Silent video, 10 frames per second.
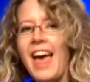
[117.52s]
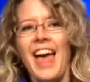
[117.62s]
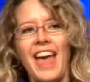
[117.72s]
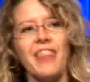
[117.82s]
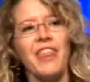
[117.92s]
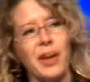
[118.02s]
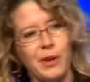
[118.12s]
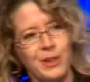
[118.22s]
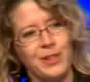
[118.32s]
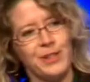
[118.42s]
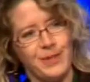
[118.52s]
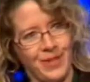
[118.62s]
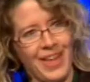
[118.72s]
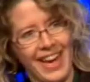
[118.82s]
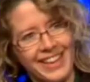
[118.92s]
and thank goodness for
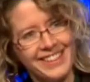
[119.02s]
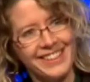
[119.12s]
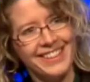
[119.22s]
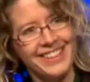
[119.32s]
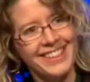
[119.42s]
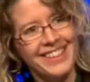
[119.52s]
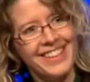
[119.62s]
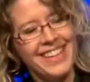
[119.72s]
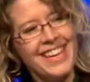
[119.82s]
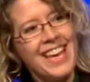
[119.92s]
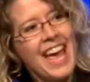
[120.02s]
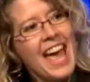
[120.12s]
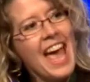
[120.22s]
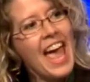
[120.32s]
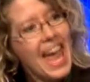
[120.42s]
that.
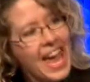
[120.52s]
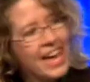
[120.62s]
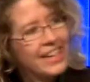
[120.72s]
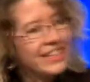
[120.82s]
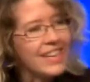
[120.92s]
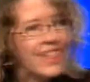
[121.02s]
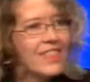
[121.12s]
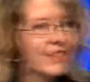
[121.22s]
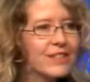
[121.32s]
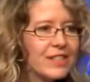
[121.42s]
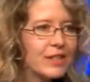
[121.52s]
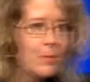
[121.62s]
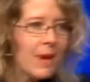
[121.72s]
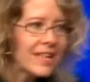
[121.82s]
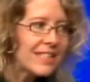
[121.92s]
And there's this
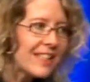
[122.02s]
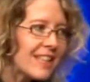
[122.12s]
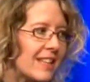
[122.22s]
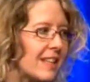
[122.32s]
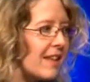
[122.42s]
amazing thing that they